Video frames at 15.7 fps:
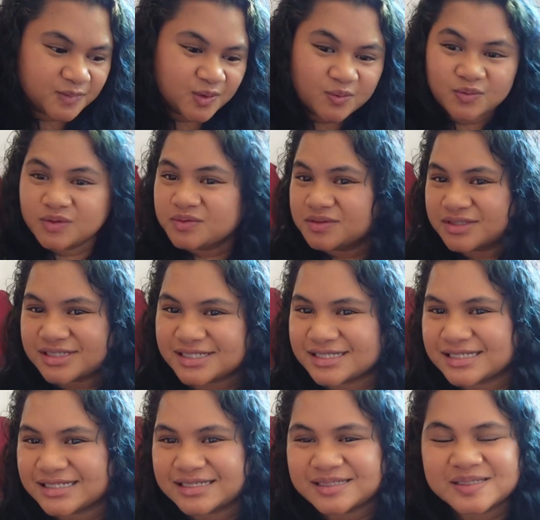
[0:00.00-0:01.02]
we will
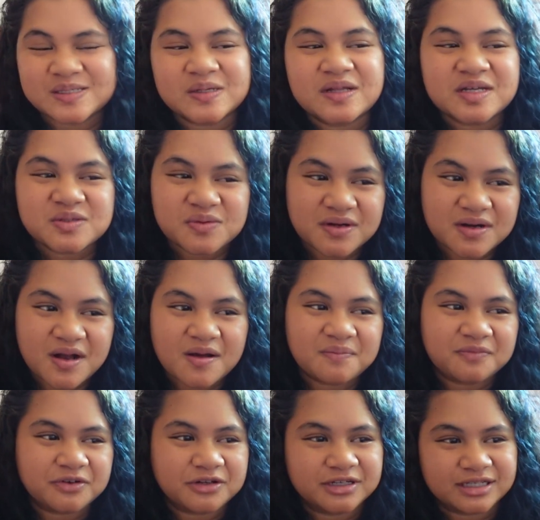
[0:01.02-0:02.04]
see. So that's what I'm
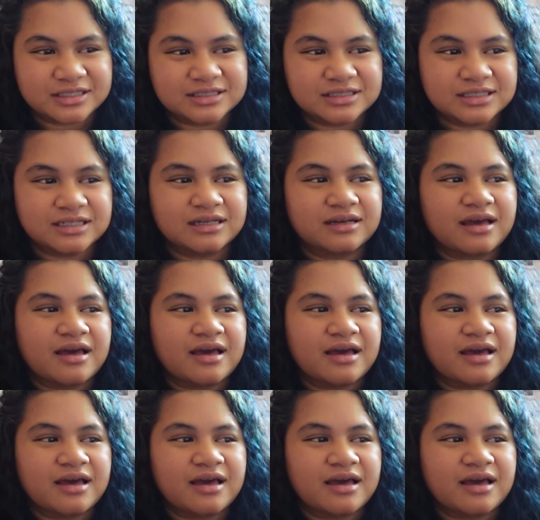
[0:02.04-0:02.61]
predicting.